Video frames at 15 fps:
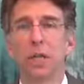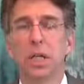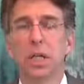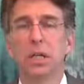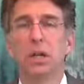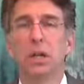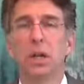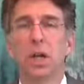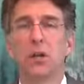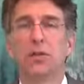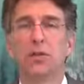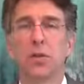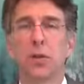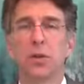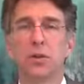So let's
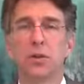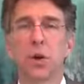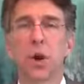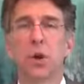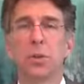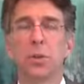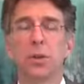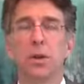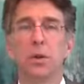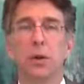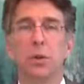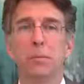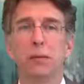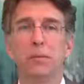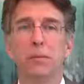first start with the
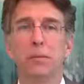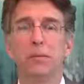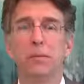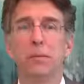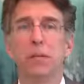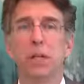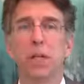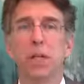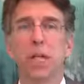criminal system.